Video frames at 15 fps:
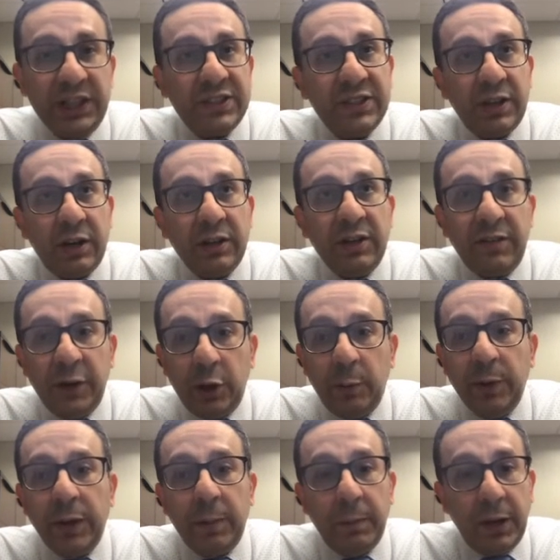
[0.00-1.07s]
start
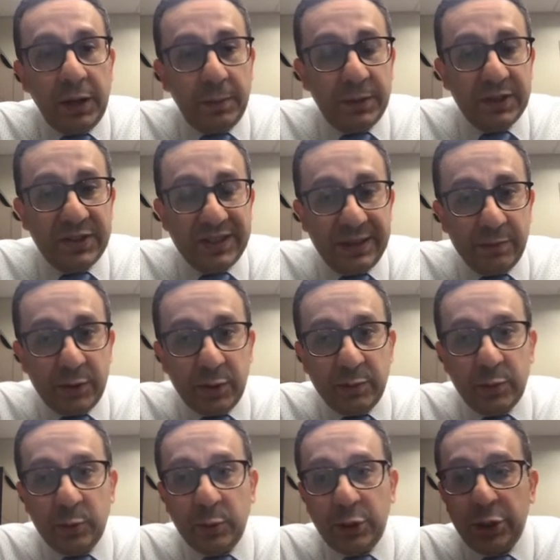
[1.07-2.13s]
developing bulbar
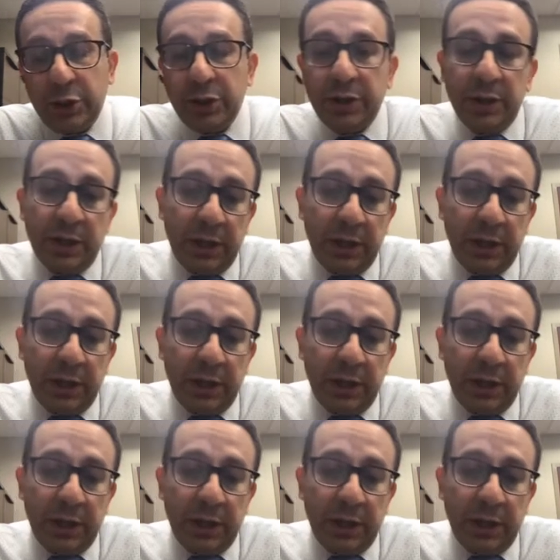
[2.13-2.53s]
symptoms, which